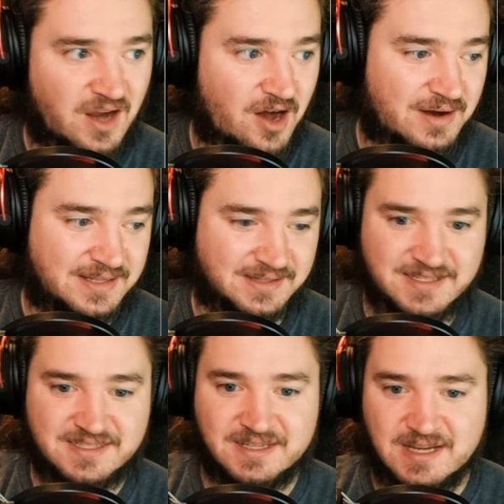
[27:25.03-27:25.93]
All right,
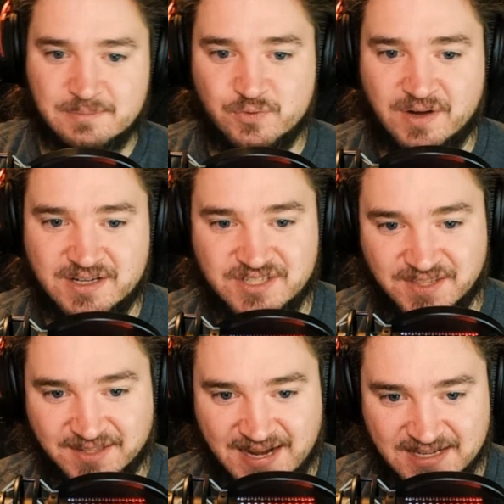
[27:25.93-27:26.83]
let's move on
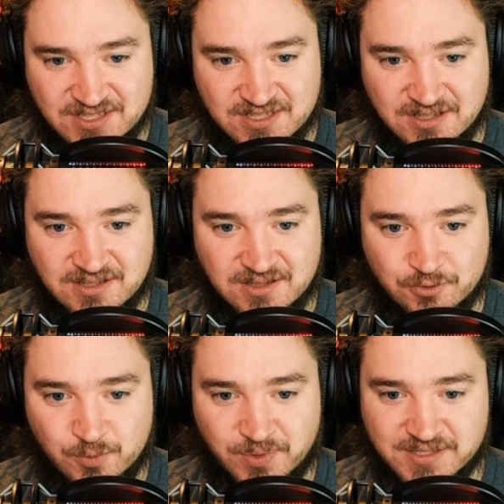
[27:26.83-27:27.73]
to the last
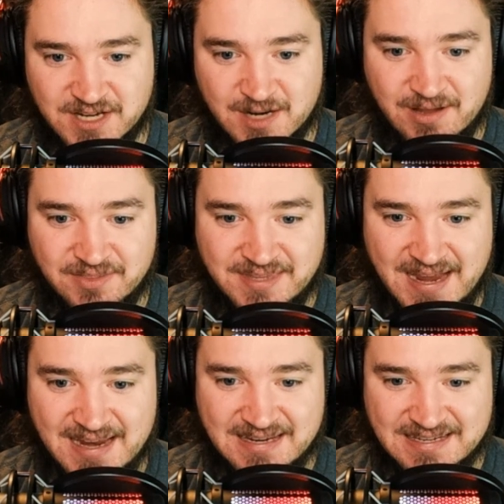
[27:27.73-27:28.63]
group we're going to talk about.
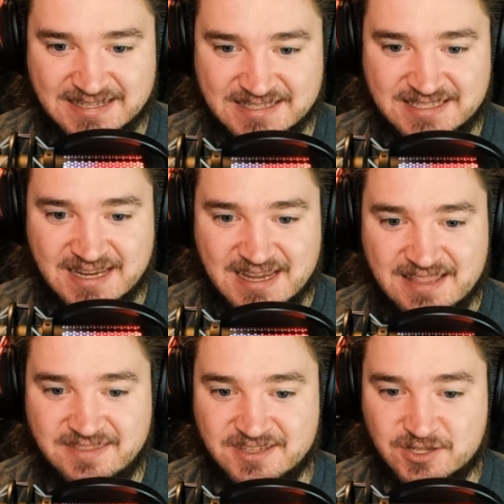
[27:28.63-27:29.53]
That is
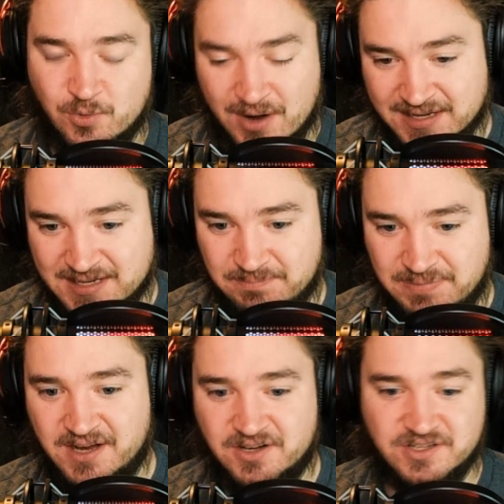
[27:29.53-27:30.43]
the squad
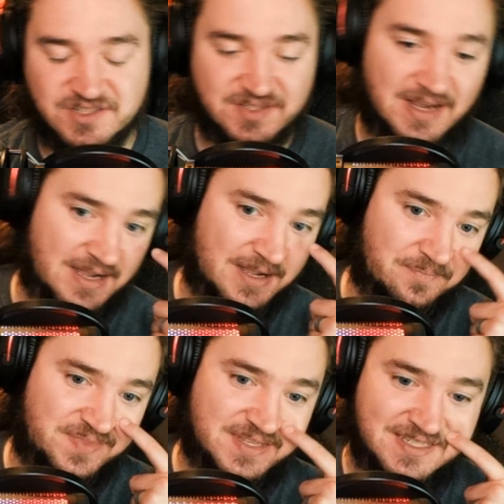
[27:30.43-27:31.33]
competitors.
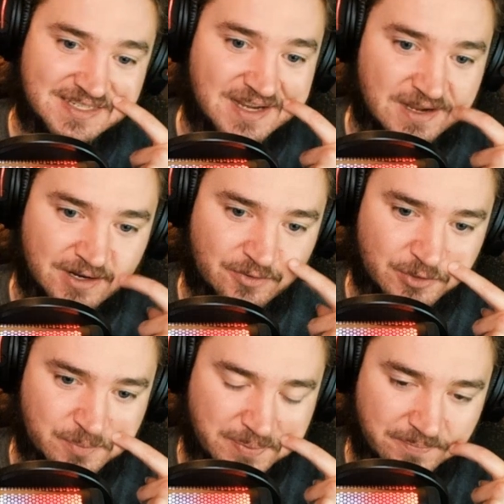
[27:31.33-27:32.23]
This
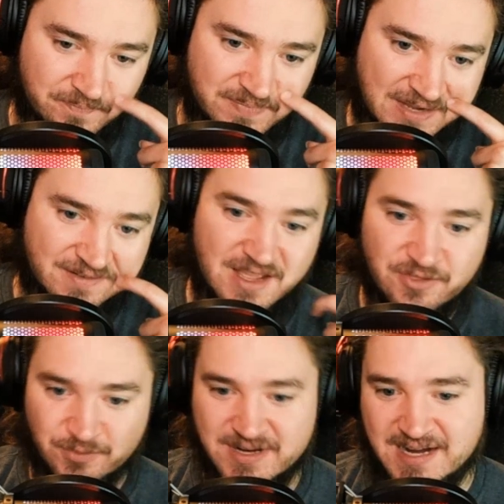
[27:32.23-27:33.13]
group, I've
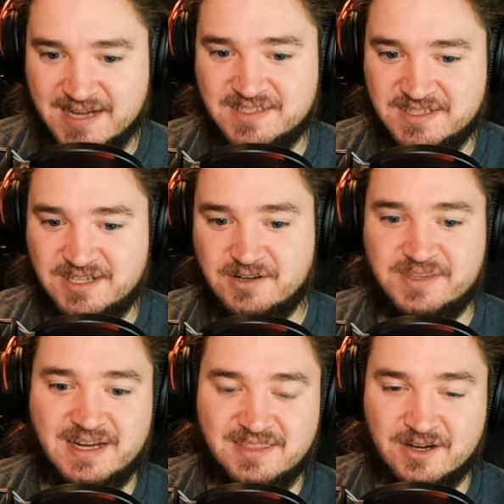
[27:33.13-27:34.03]
got 3 guys in here
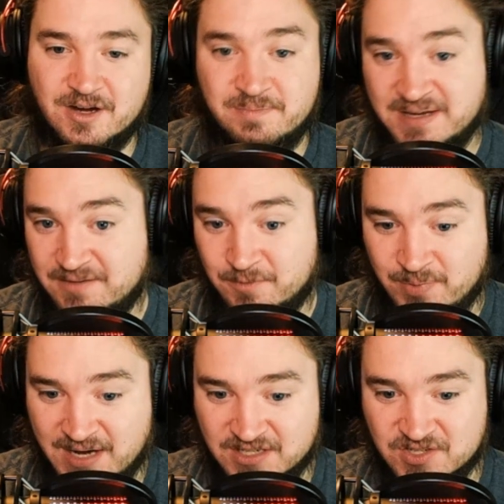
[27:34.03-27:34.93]
that I think are competing for
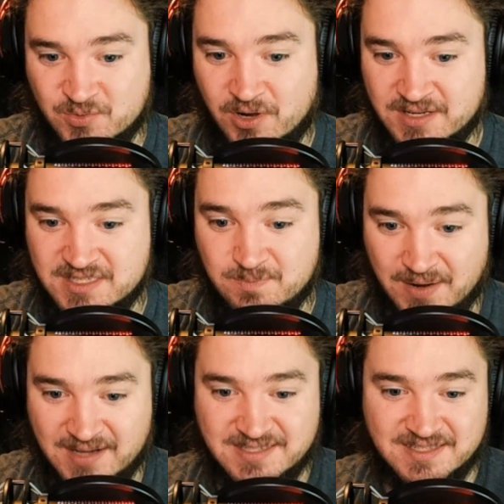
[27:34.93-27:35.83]
practice squad
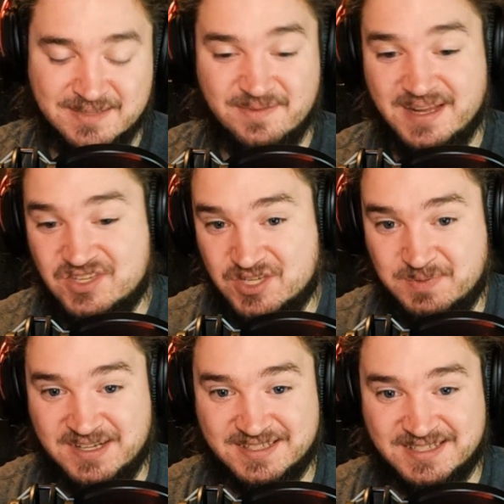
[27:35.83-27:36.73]
spots, and some of that's
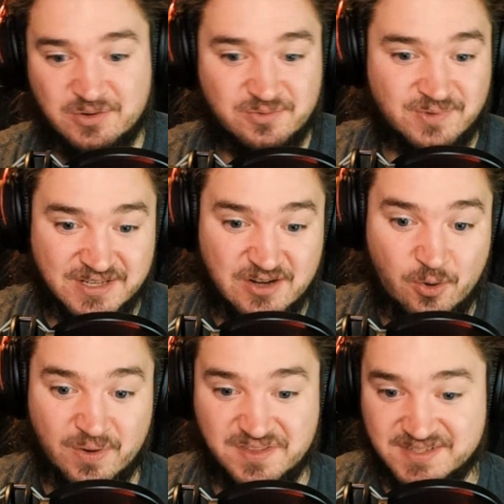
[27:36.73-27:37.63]
just because I don't really
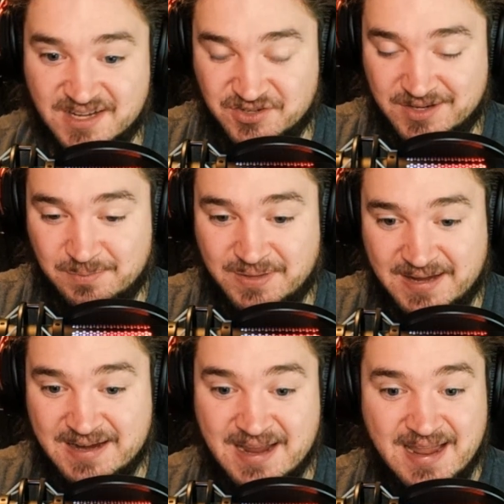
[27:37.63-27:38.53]
know where these guys are going to
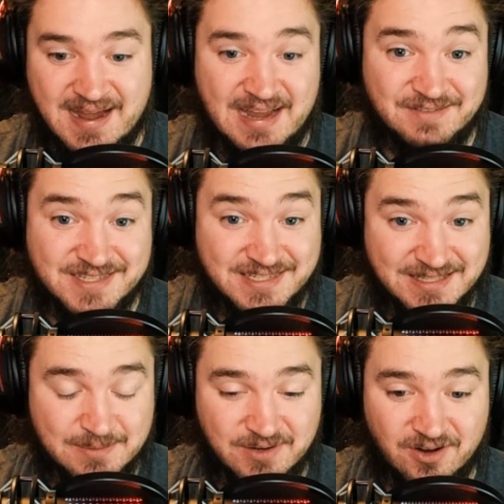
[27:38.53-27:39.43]
play. I haven't
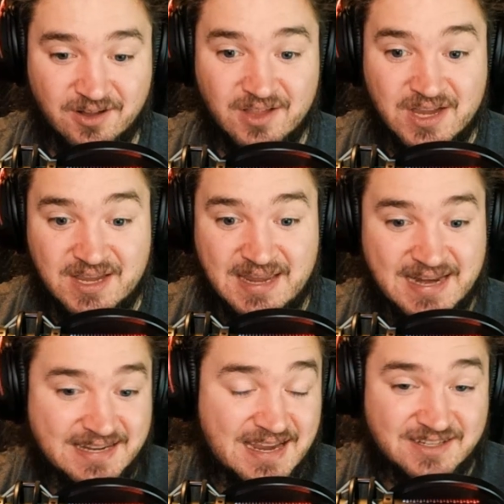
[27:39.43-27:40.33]
seen them at all.
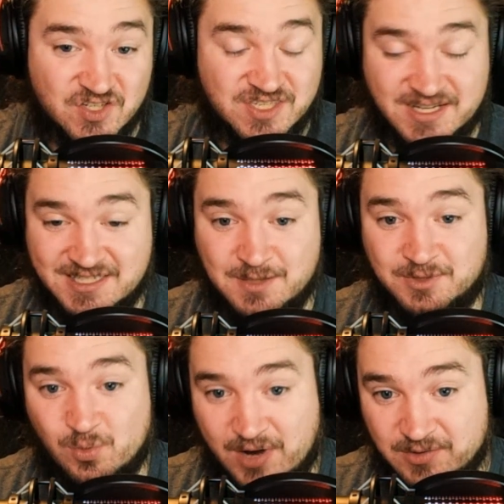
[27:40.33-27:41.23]
And again, just like I said
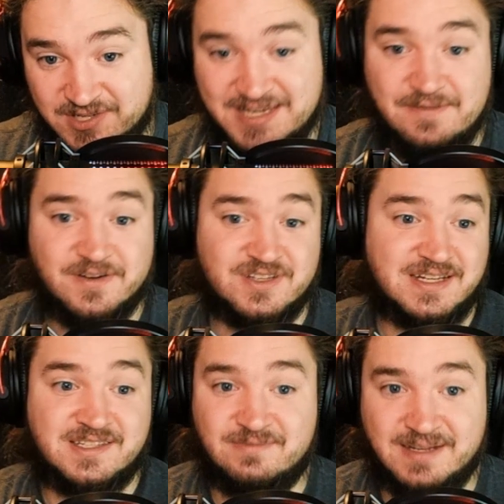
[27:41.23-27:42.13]
with the wide receivers,
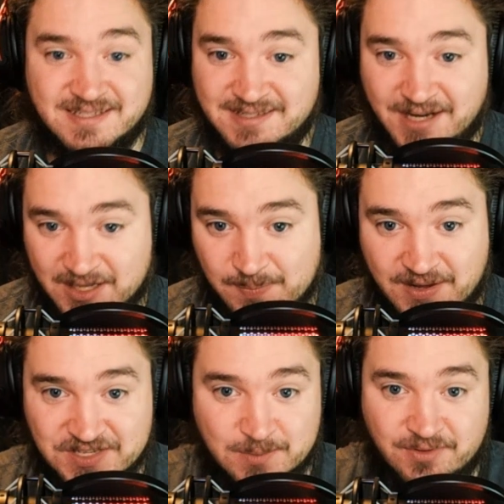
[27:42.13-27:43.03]
it's entirely
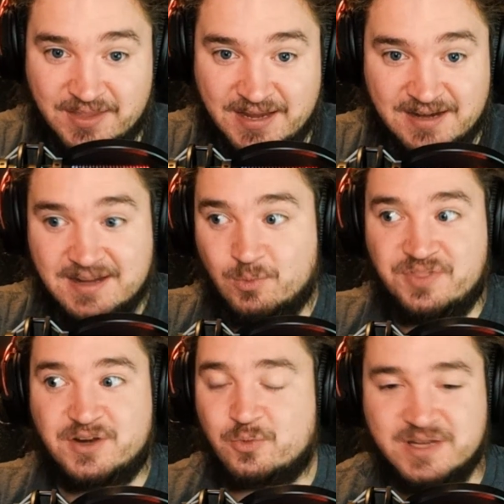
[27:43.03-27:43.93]
possible that
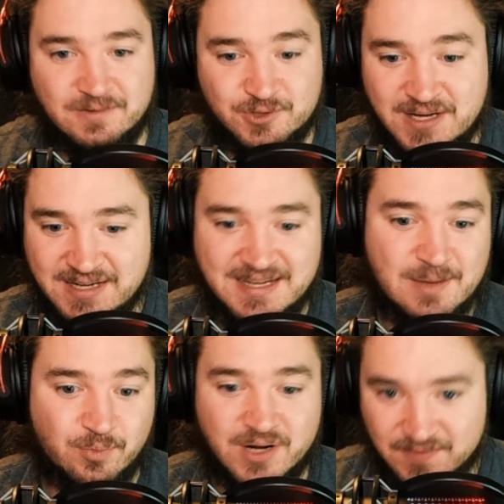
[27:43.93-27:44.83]
within a week of training
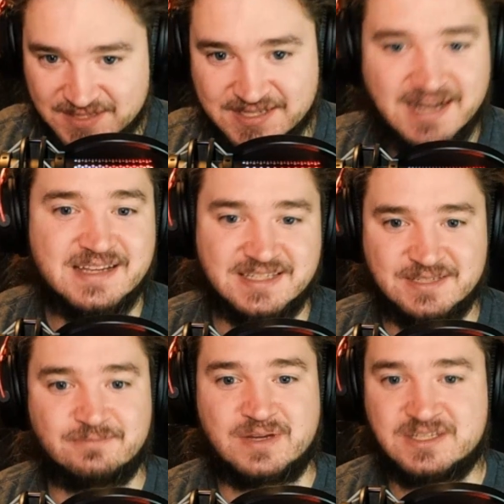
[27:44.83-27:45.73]
camp, one of these guys
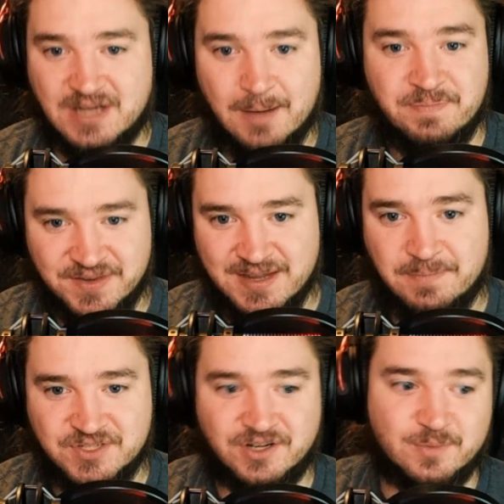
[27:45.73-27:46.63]
is up the
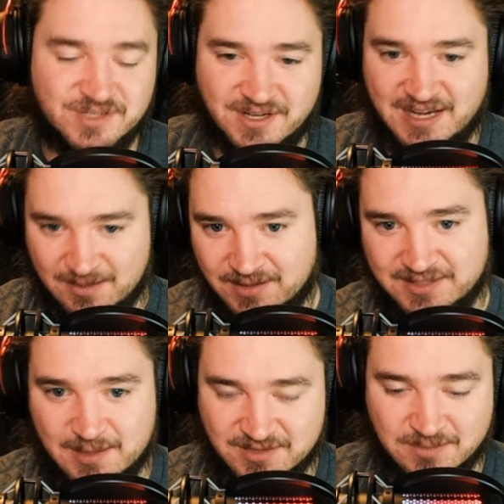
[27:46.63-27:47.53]
depth chart, and we're talking
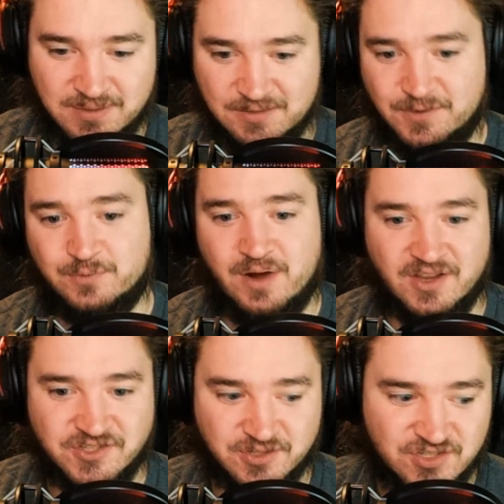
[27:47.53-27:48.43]
about them as competing for the
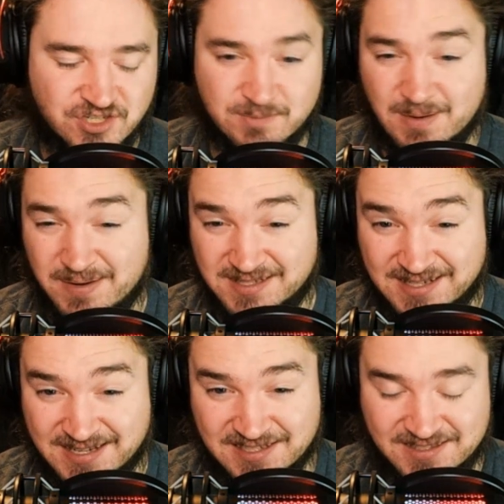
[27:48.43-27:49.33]
roster. It's just my
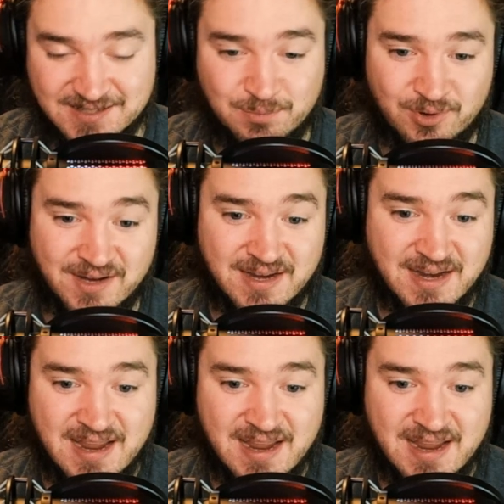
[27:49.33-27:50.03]
best guess at this point.